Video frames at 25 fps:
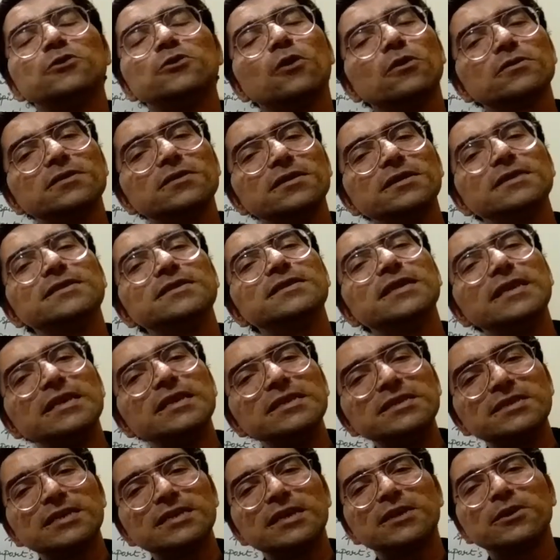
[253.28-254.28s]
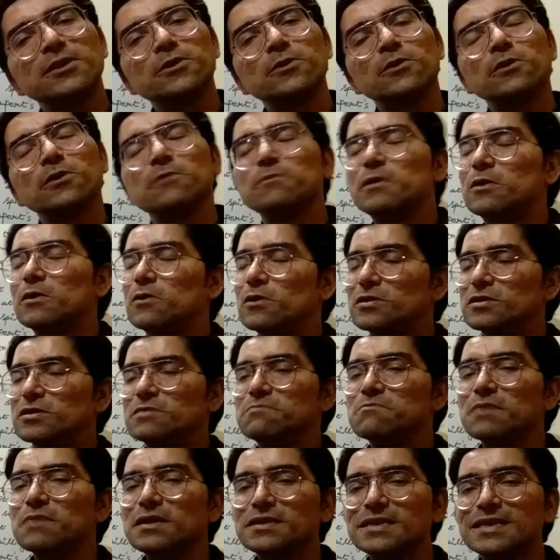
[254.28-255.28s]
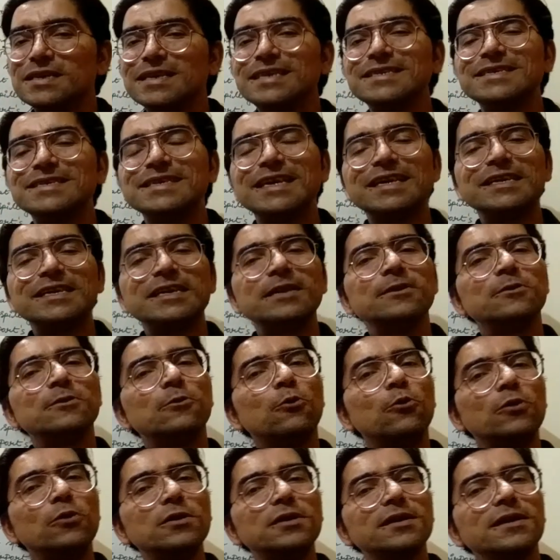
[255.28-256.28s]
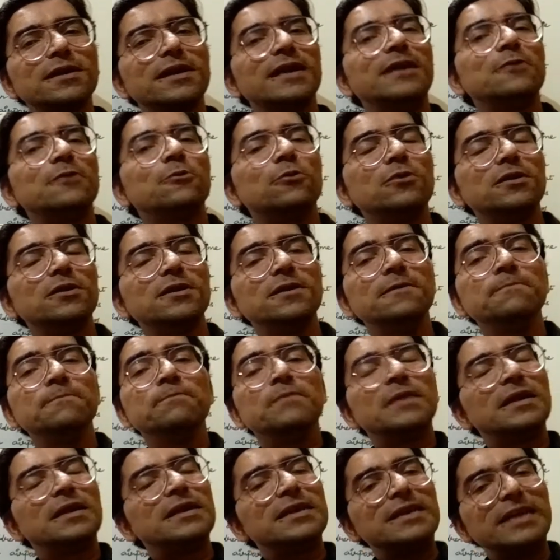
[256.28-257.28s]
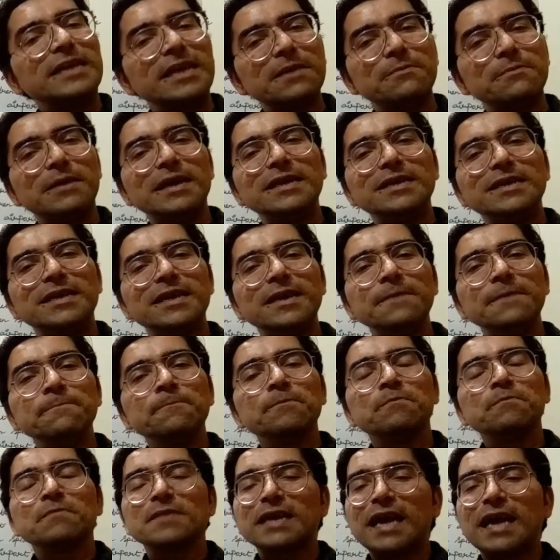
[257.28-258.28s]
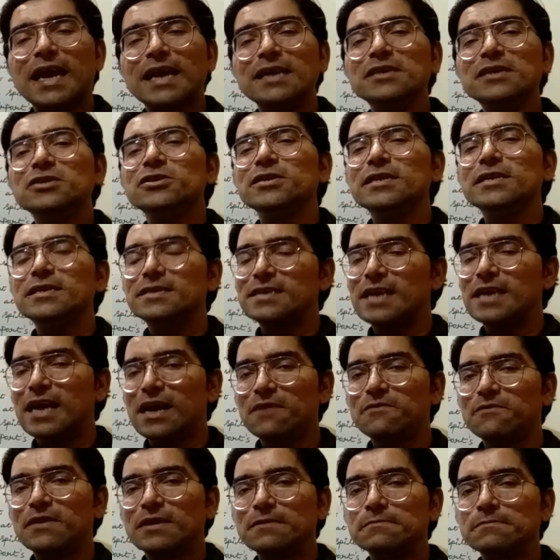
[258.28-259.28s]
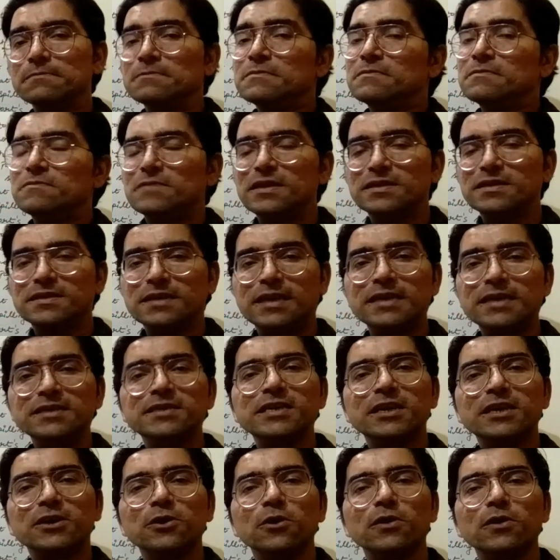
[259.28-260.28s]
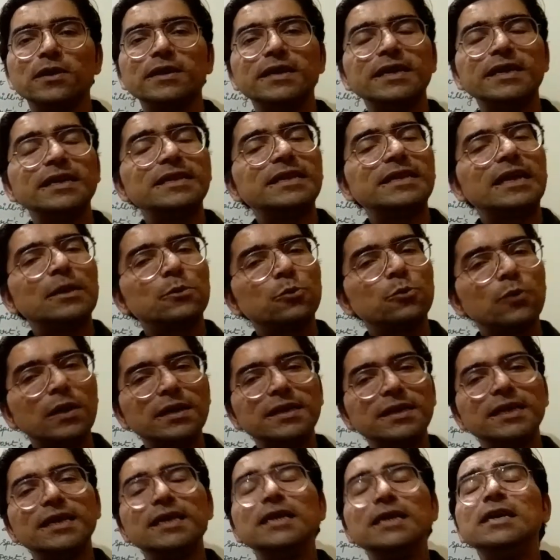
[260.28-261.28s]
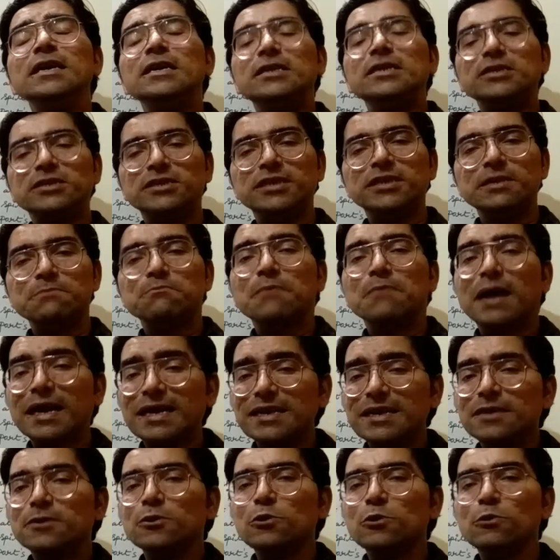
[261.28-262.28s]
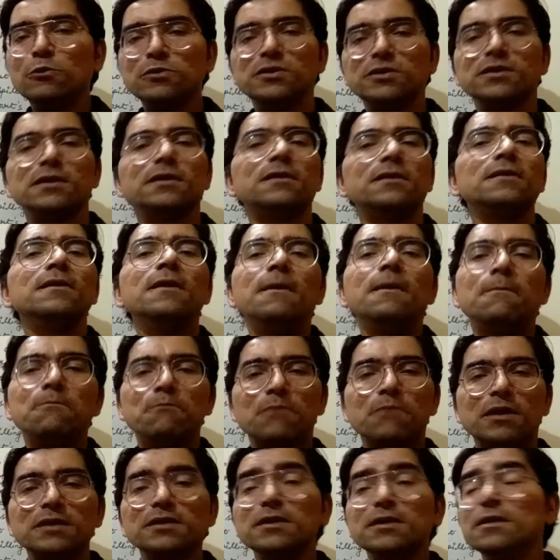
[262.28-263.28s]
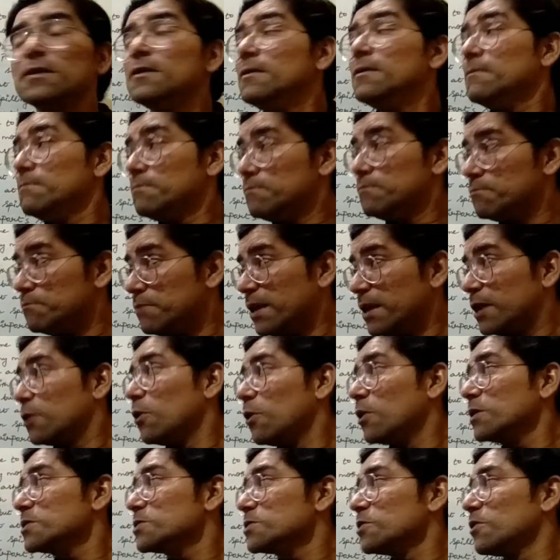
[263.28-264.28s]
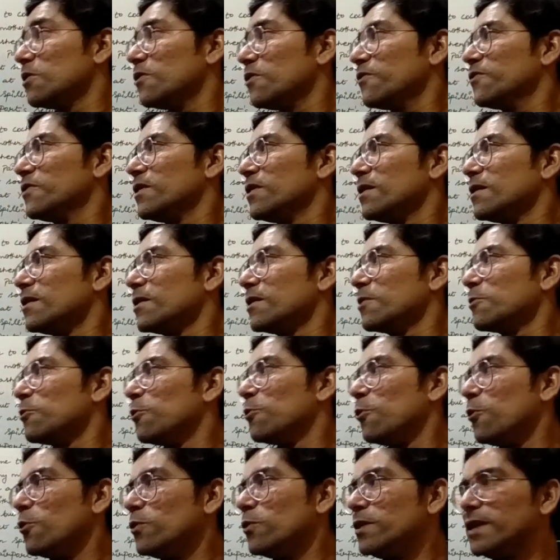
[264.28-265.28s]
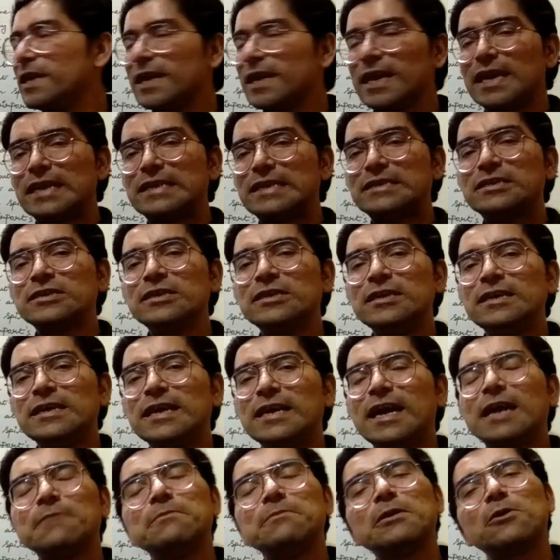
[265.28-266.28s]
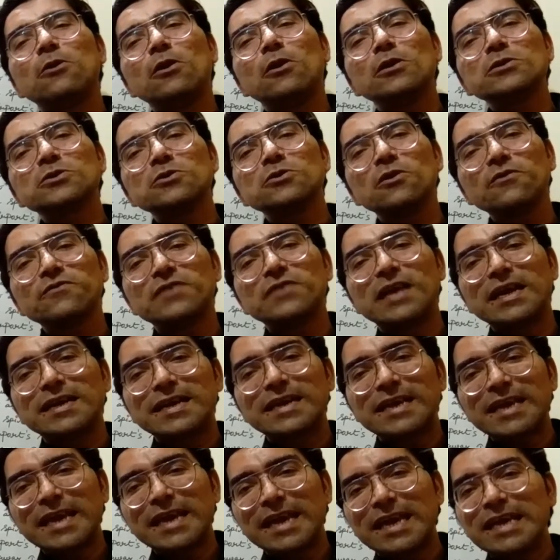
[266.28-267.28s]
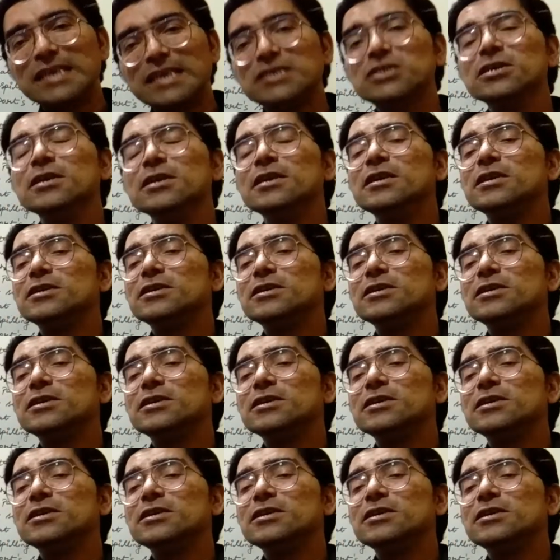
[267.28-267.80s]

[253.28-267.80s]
Daughter is insecure because mother is getting older and older day by day, and she is having this insecurity that one day she might lose her mother because of her old age, and because of that age